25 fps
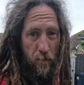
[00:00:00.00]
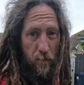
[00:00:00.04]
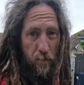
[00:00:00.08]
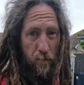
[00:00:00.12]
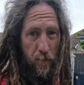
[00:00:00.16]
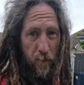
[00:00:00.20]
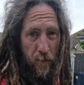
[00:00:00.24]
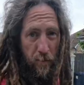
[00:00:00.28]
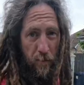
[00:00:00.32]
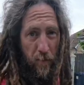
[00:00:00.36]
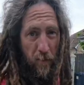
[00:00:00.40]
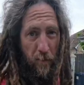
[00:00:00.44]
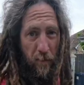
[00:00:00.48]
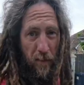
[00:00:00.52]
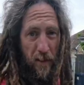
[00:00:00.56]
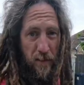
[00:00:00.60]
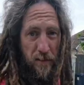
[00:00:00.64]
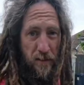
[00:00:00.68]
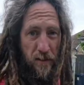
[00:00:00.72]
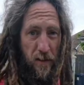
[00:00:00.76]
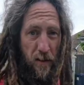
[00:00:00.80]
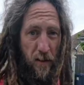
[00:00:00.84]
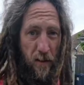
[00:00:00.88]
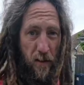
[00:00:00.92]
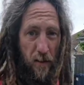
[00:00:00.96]
Premium
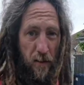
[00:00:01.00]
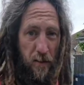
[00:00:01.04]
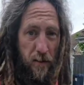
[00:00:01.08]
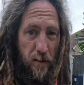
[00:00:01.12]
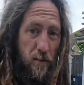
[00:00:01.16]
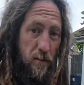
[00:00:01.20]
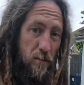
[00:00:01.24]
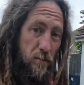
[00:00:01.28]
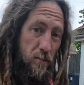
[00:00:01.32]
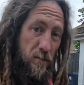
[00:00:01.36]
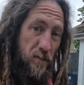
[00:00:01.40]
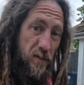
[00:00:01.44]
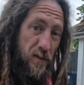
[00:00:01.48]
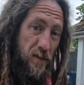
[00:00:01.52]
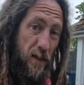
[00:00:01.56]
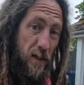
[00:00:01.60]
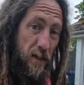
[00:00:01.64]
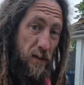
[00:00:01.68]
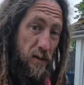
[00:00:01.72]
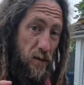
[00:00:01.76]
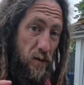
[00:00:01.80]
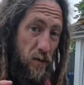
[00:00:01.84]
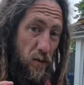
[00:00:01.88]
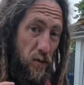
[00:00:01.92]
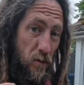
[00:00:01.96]
lens guard
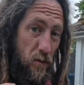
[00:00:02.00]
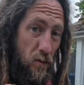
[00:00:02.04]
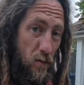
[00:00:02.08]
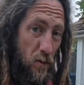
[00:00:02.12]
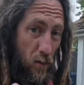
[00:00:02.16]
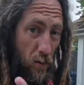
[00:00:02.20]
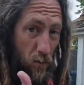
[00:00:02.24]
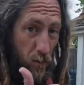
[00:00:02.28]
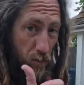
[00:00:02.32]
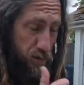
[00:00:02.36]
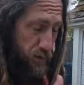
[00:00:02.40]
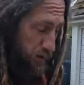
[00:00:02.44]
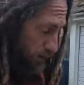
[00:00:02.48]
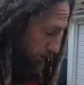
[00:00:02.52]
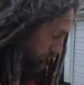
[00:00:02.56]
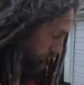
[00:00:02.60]
set to auto.